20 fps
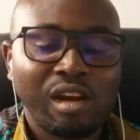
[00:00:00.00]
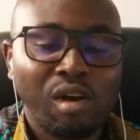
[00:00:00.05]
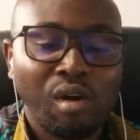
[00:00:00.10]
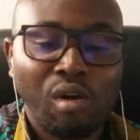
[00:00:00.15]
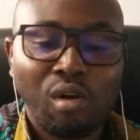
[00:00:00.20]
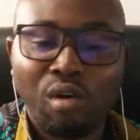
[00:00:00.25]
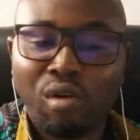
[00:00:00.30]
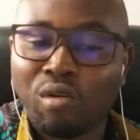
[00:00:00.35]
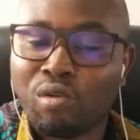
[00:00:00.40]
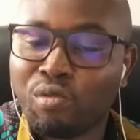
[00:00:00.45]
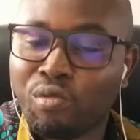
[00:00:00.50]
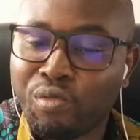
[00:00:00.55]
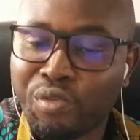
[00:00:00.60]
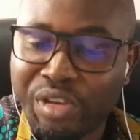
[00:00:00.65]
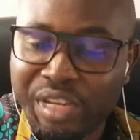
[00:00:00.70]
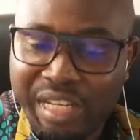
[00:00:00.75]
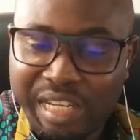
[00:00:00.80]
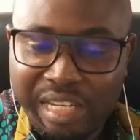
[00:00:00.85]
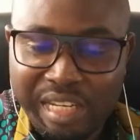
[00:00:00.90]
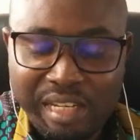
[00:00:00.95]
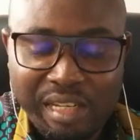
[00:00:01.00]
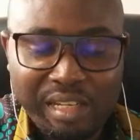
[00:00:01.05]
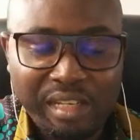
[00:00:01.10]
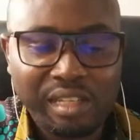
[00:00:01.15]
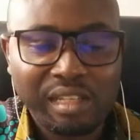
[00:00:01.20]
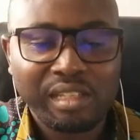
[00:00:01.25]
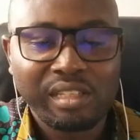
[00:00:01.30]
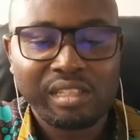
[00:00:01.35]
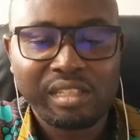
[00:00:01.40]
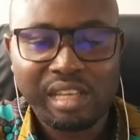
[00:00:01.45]
or reading
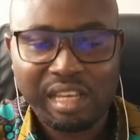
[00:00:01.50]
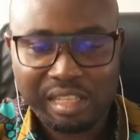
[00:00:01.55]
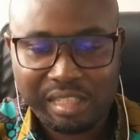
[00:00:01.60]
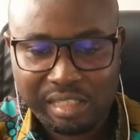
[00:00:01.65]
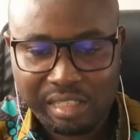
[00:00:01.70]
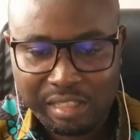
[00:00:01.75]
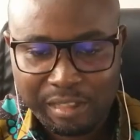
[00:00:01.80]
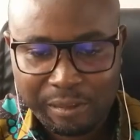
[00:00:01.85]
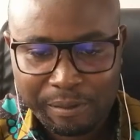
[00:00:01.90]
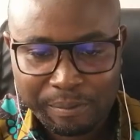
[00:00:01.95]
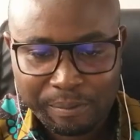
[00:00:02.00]
test.